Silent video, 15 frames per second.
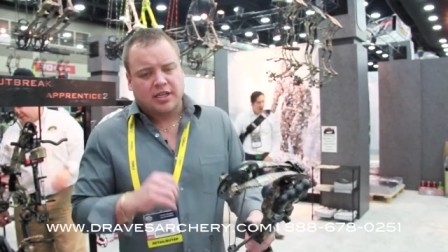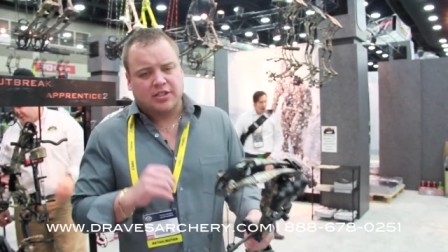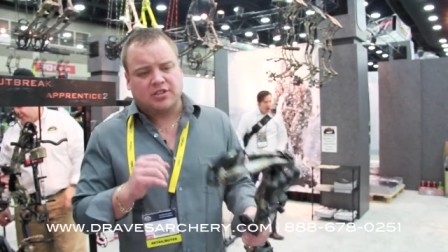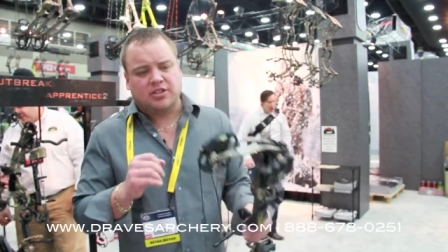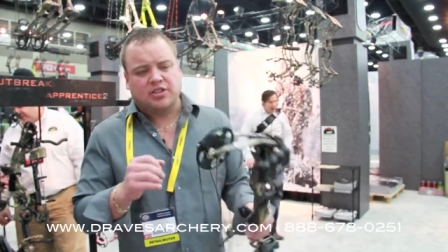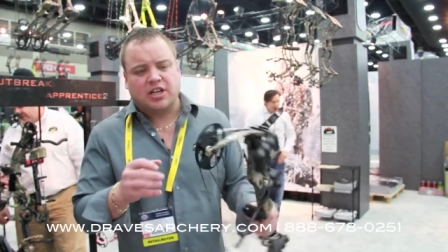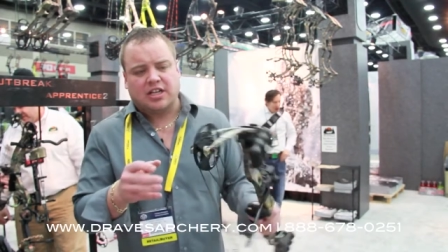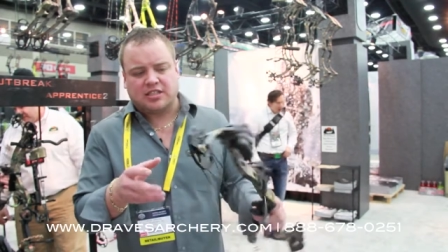It's
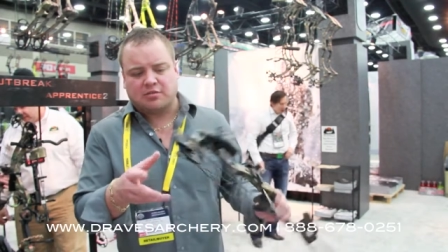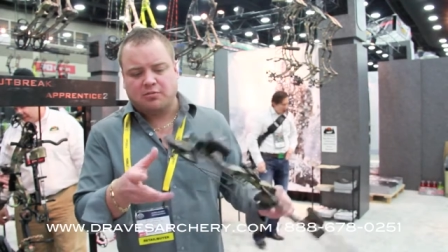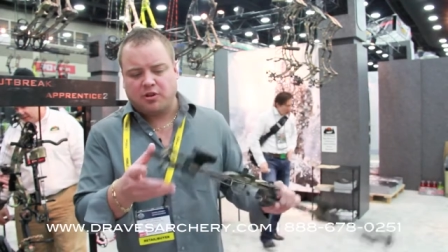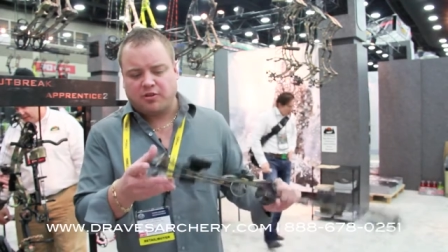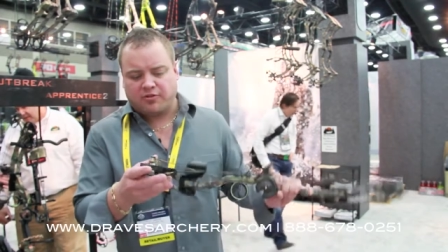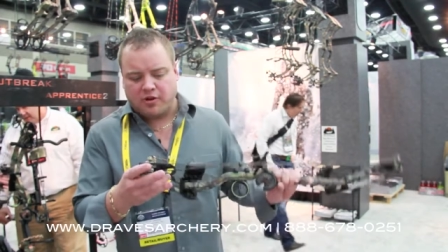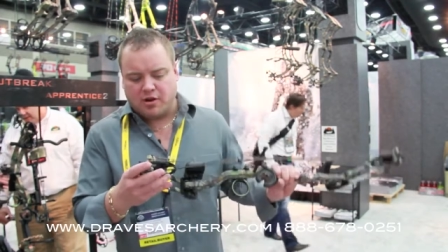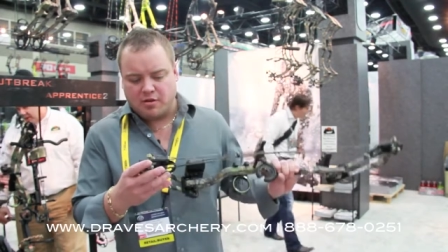
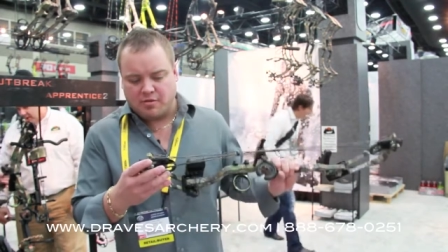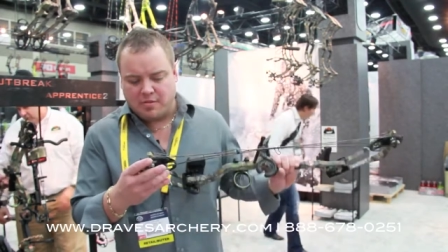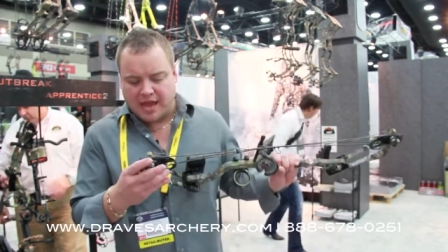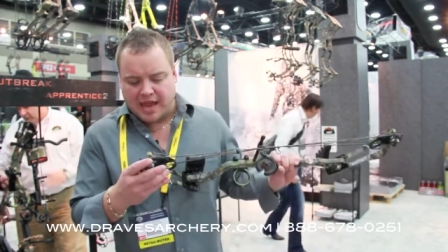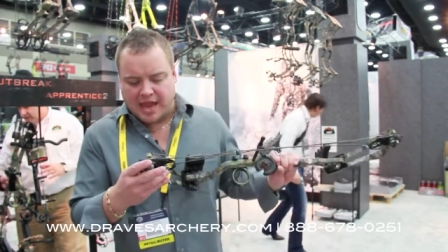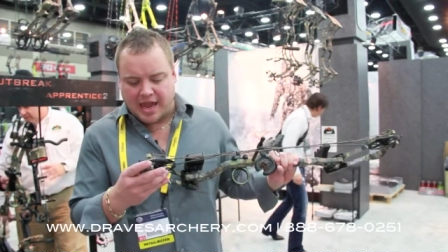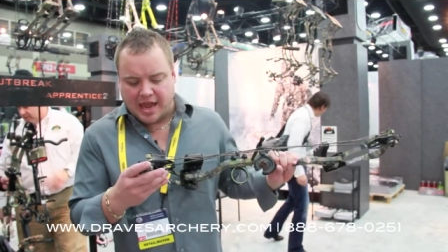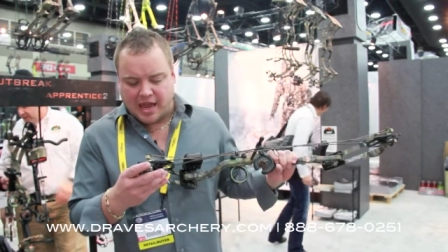adjustable from
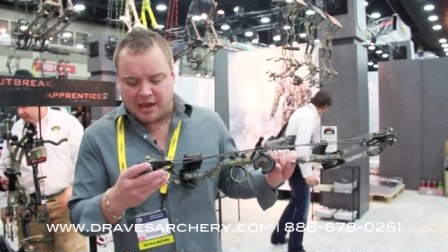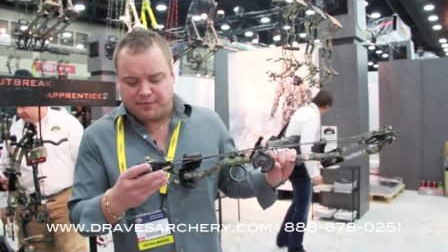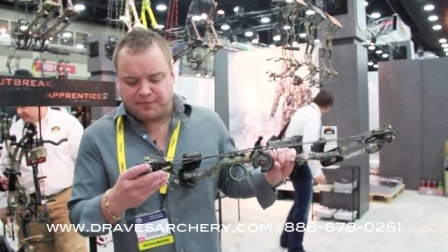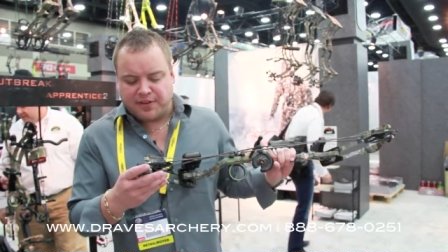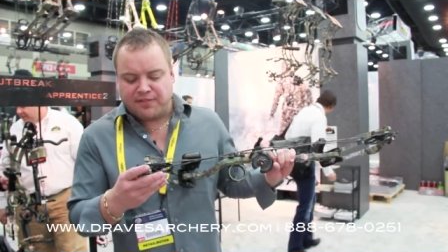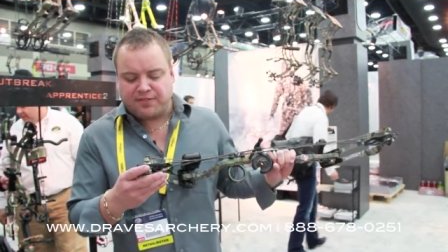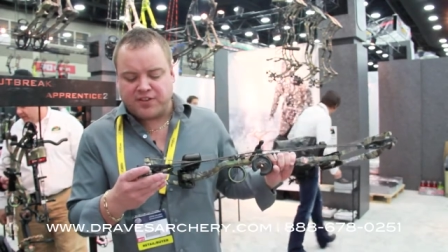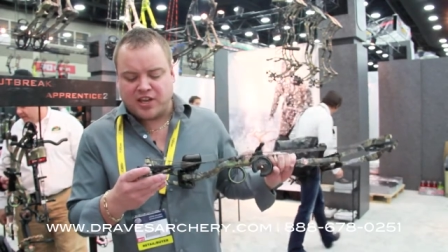a
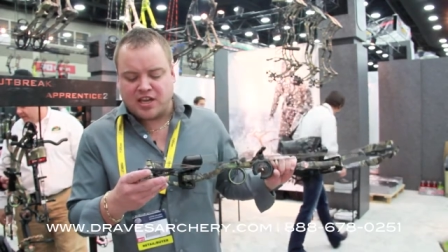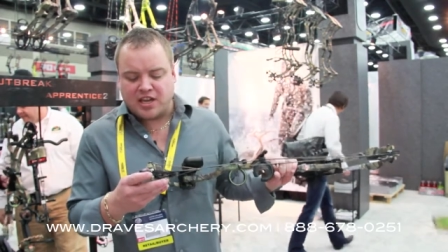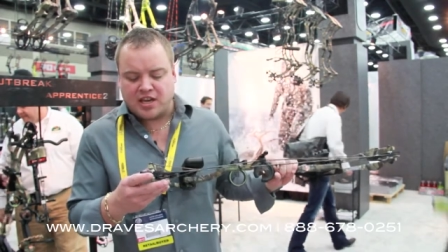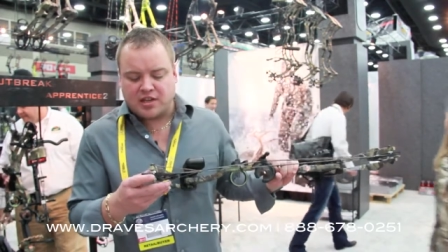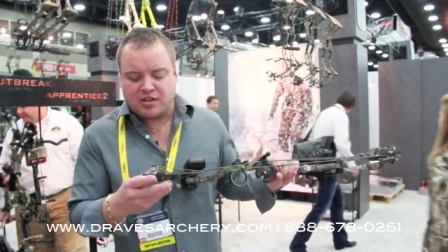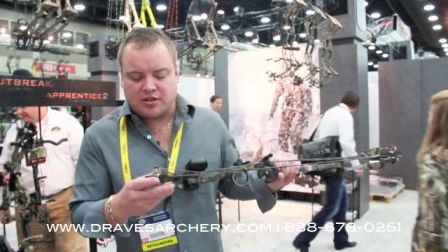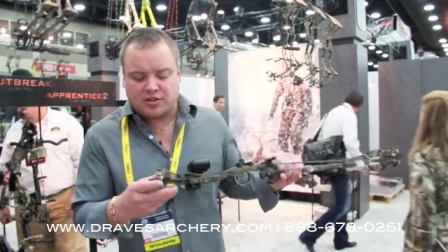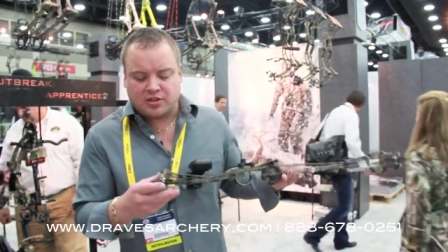
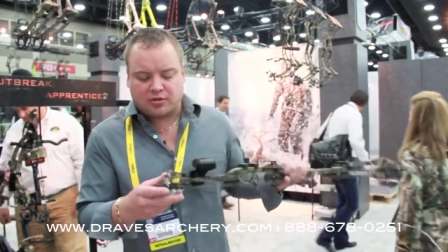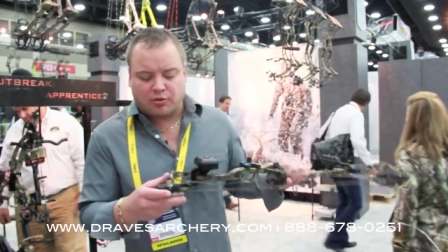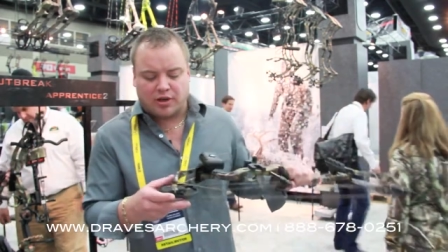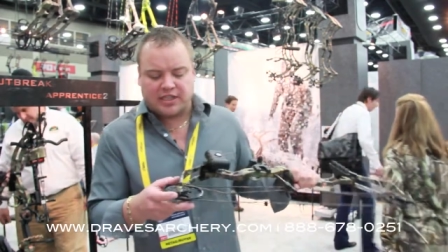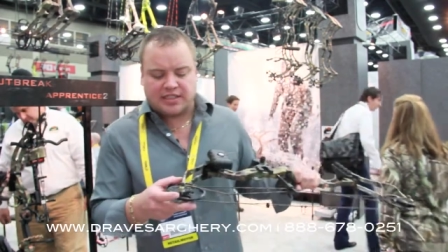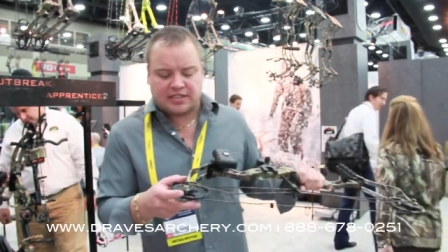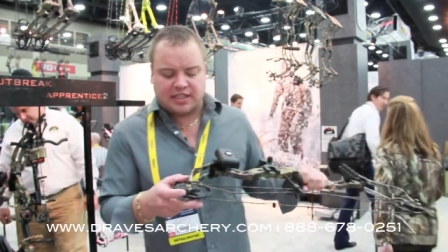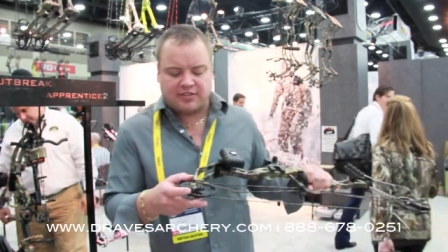fifteen to a
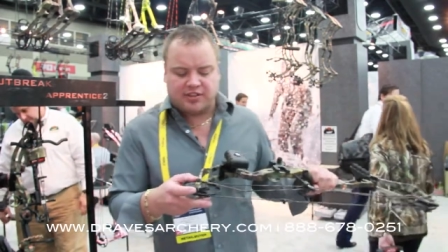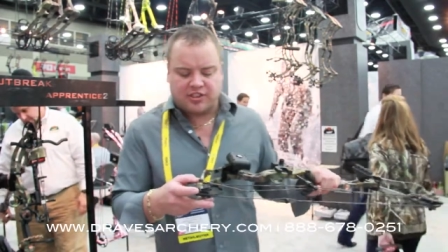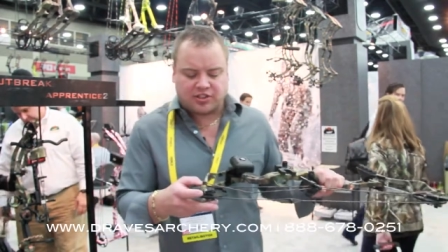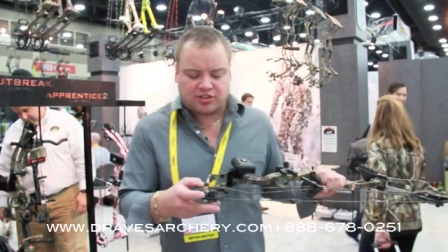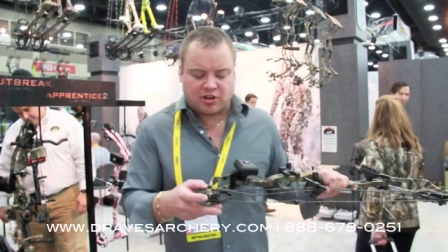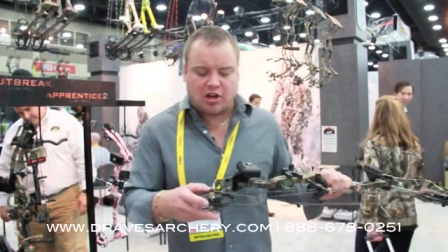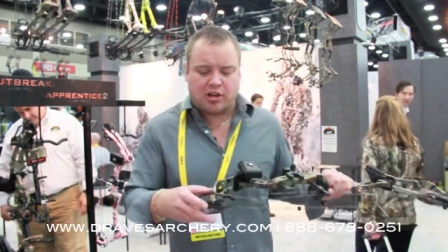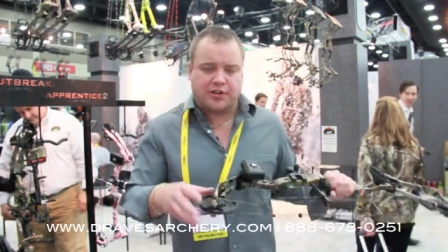twenty-seven
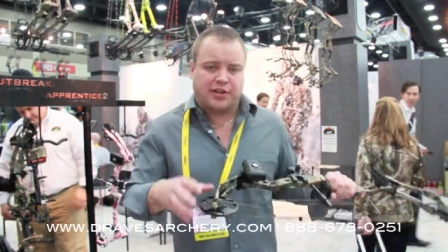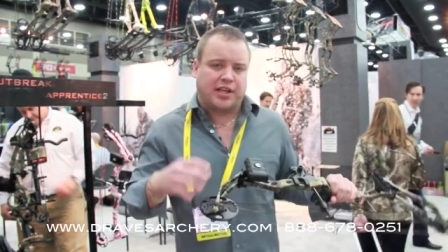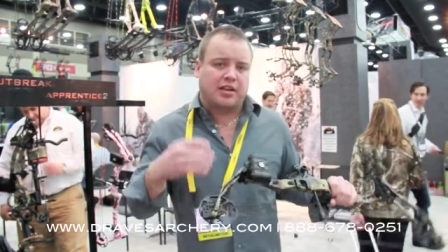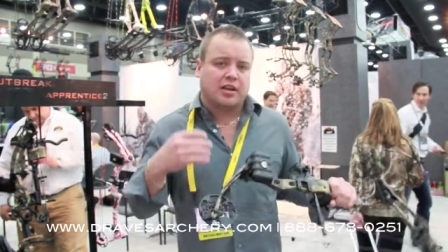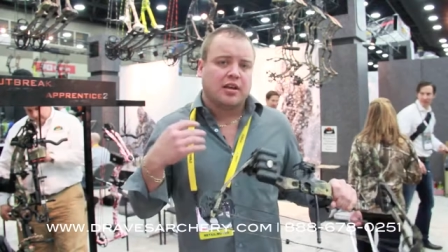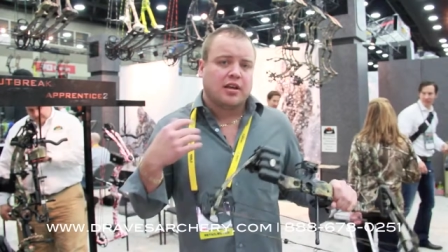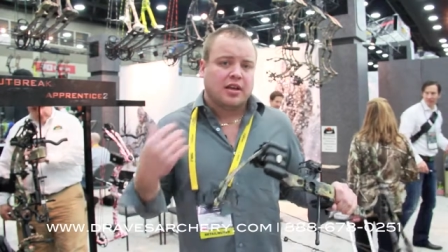inch draw length.